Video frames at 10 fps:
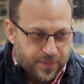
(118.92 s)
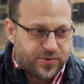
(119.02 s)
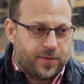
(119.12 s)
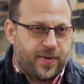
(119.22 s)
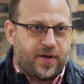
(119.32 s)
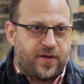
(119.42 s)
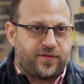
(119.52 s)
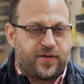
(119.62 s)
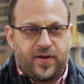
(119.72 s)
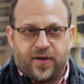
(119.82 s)
object,
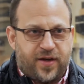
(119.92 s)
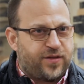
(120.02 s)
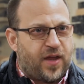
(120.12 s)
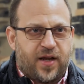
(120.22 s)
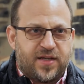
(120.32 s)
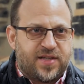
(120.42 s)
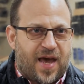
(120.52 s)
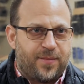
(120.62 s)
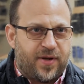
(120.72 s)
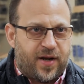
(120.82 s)
because it's not
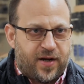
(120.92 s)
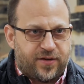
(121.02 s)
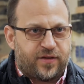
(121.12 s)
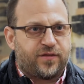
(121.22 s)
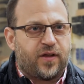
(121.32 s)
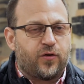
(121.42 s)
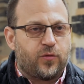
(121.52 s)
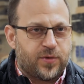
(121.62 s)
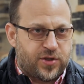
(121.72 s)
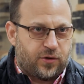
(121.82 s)
contaminated. It's a
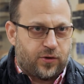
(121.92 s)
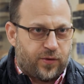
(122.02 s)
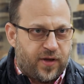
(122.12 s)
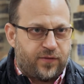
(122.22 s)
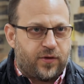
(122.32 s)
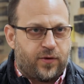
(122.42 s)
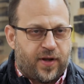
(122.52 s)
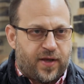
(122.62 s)
single material, even though it